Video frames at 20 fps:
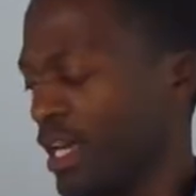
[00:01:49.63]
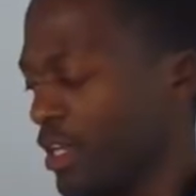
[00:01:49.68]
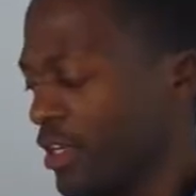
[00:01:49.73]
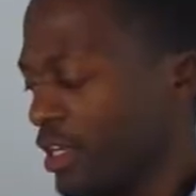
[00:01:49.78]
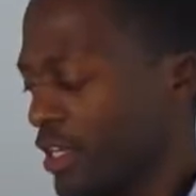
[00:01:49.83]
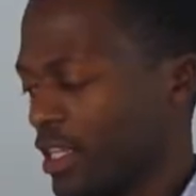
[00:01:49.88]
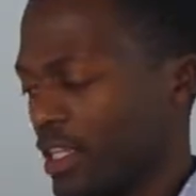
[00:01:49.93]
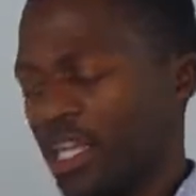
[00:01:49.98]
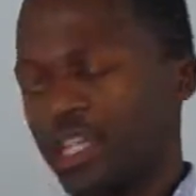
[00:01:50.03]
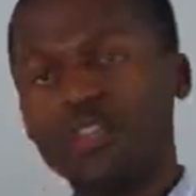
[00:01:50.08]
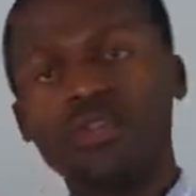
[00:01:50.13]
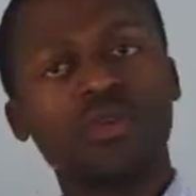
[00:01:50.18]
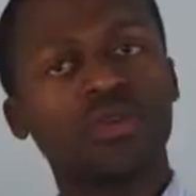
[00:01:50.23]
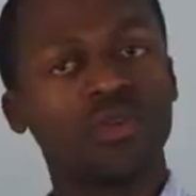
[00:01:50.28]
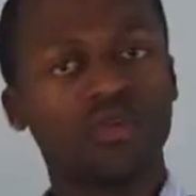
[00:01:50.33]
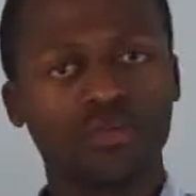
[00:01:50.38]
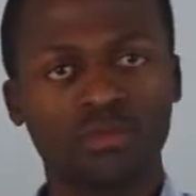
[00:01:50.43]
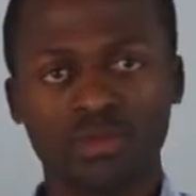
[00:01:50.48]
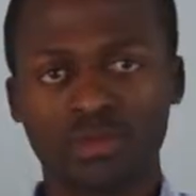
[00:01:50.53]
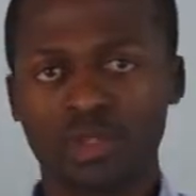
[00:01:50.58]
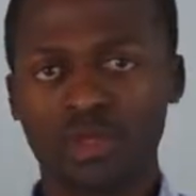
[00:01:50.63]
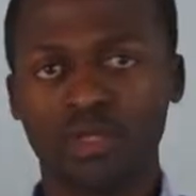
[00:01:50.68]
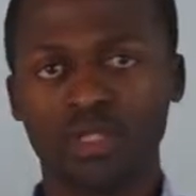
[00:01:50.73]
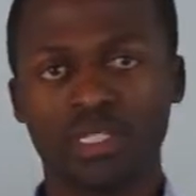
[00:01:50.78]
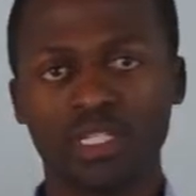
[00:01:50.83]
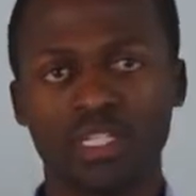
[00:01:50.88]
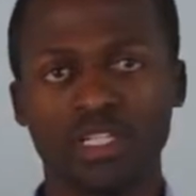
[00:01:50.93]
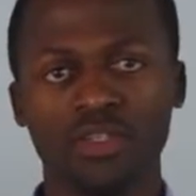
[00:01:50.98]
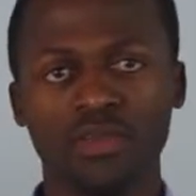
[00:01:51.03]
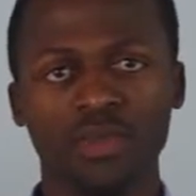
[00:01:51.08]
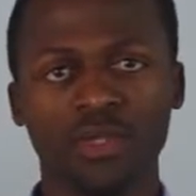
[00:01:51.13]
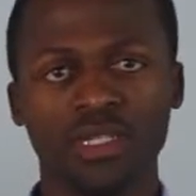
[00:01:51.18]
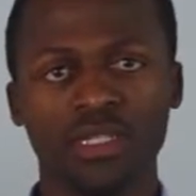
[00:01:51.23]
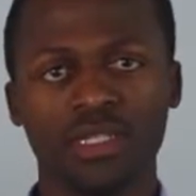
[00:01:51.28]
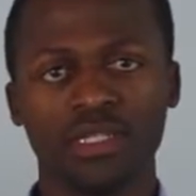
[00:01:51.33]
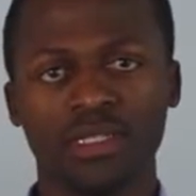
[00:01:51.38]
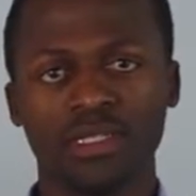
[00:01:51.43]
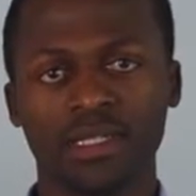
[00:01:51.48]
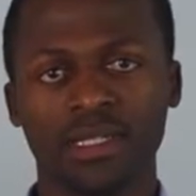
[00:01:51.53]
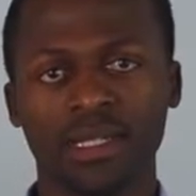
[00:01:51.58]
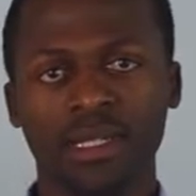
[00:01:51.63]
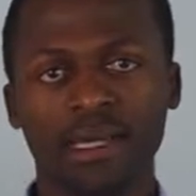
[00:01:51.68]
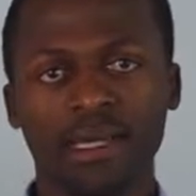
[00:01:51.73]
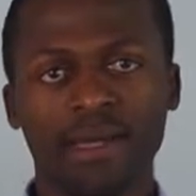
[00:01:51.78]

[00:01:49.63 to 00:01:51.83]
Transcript: And then you continue with it.